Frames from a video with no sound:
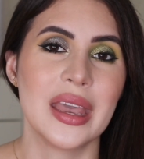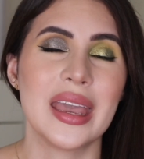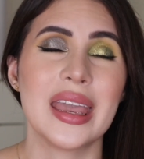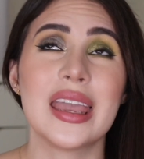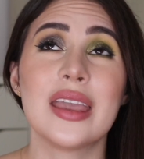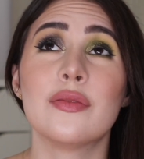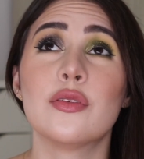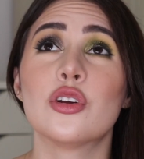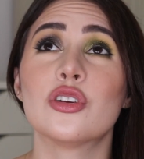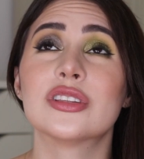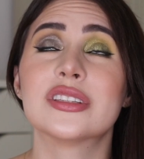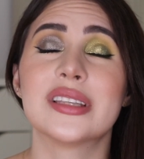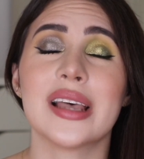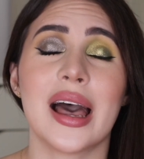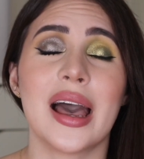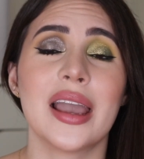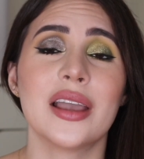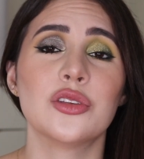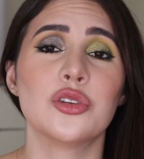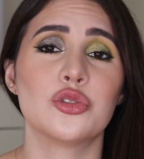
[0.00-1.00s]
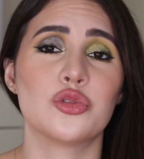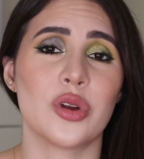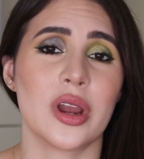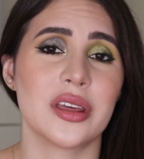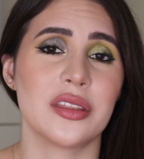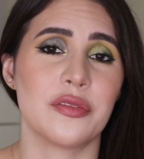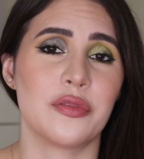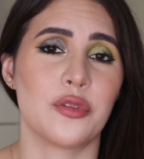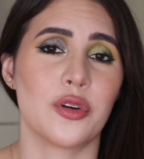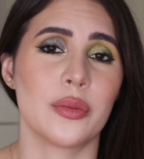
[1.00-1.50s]
If you're dying to
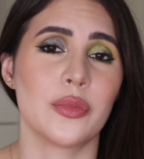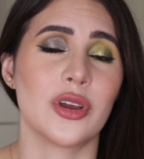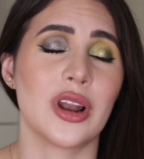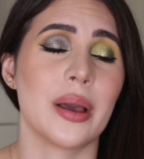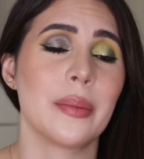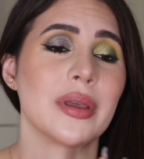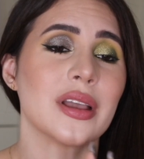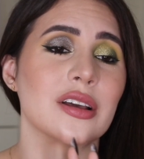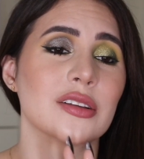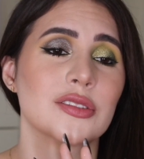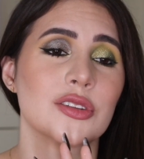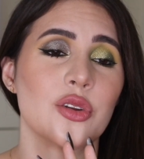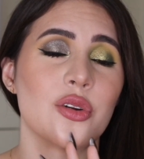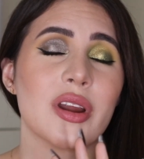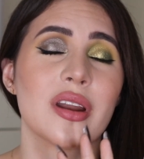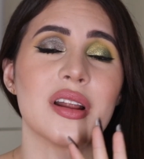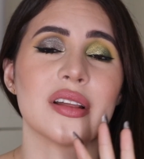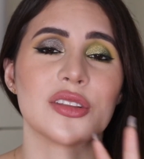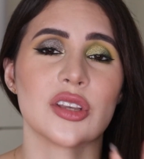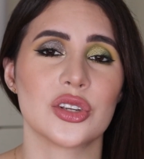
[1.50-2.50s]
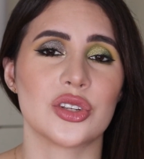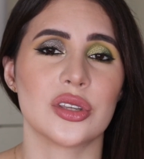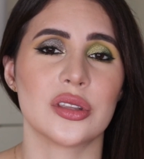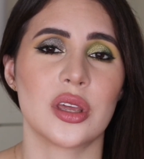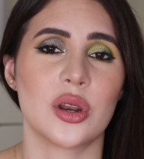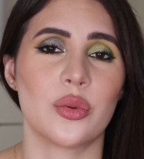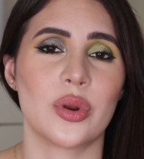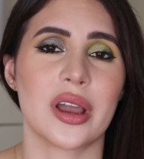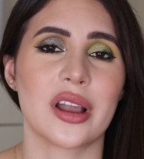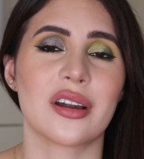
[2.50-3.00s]
try the formula because you're a Natasha
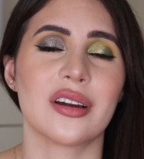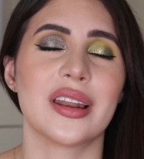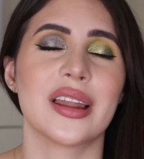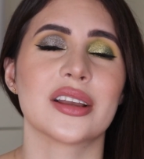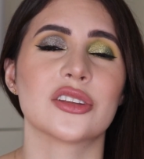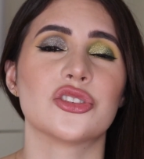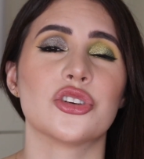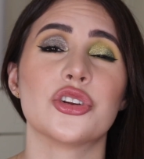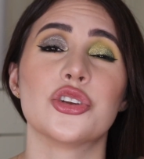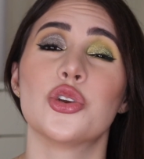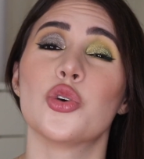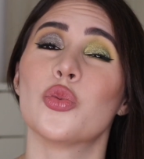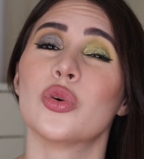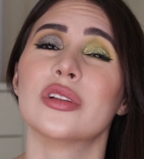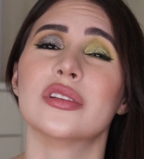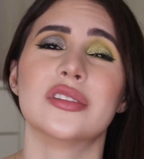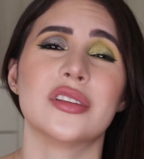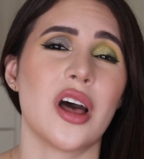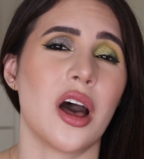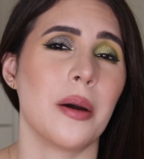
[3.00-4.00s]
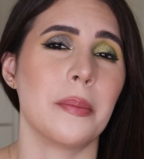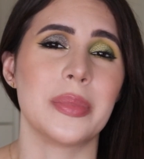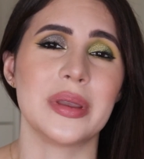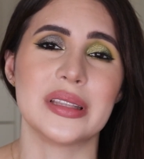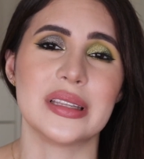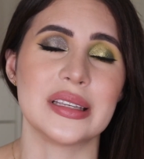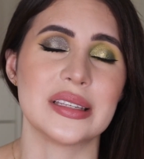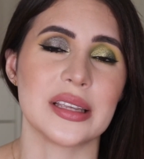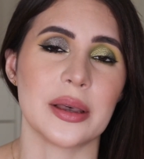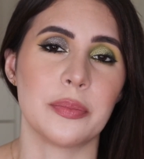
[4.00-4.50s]
Denona collector, you will not be
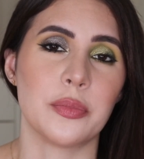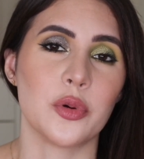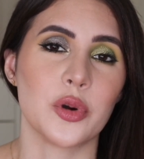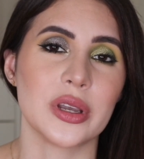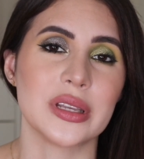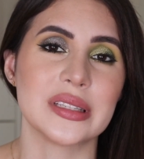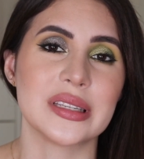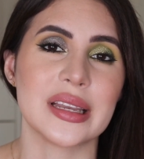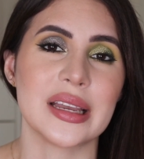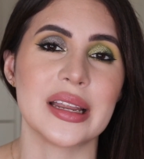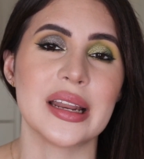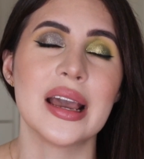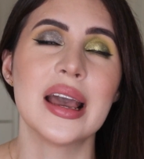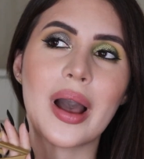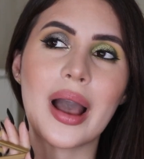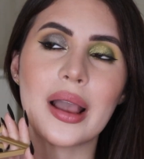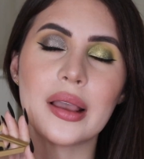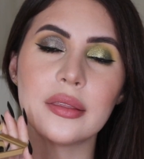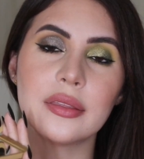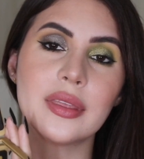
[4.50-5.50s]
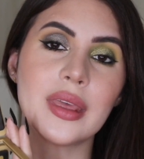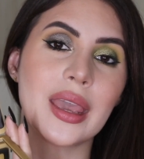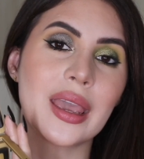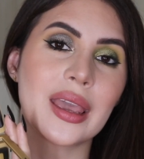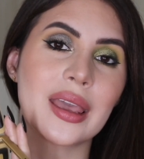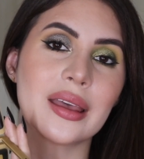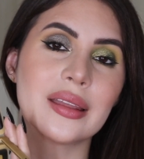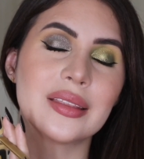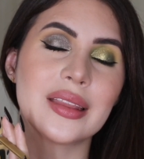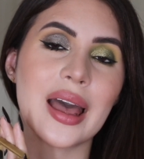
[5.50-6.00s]
disappointed. I
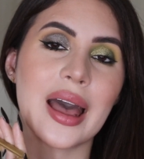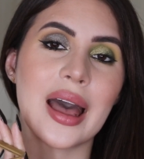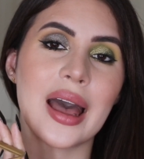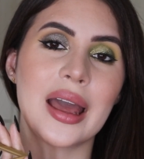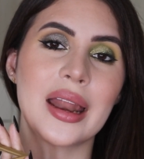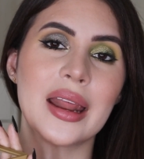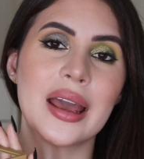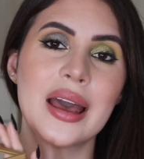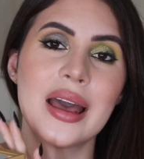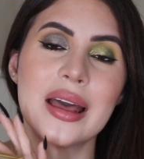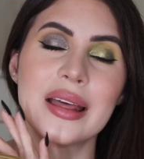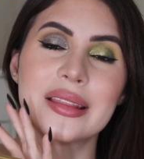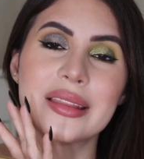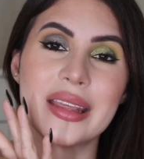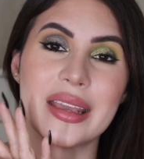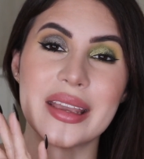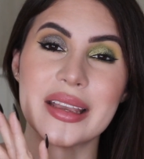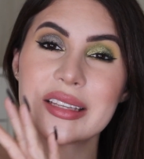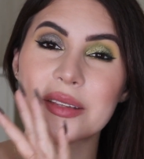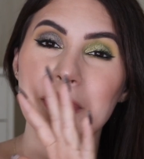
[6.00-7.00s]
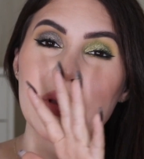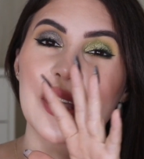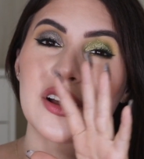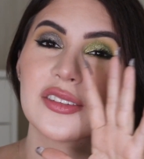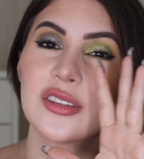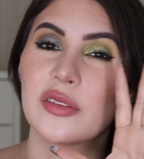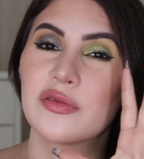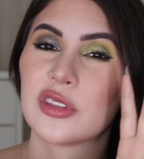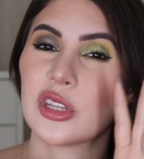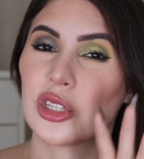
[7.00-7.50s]
think that these,
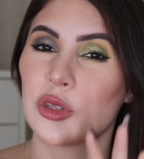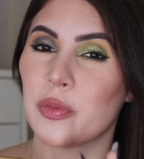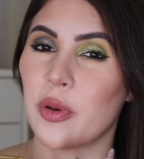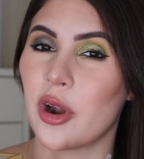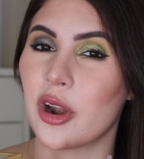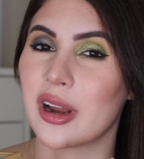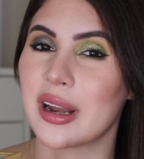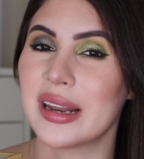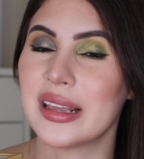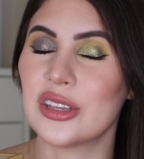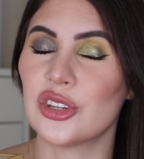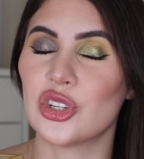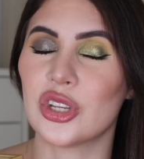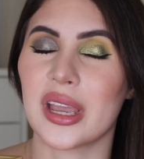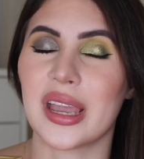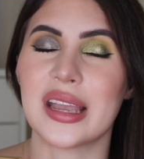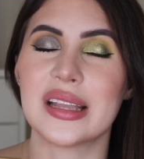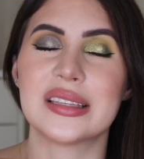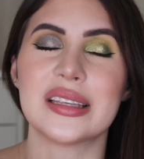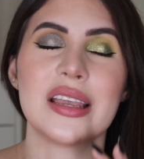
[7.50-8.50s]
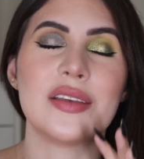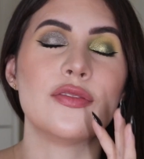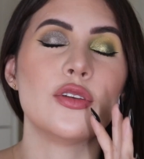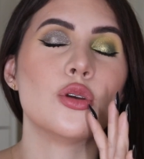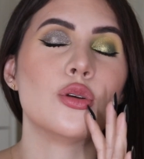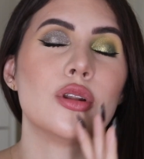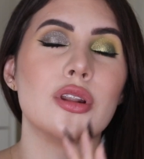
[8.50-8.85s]
because of the sparkling shades, if you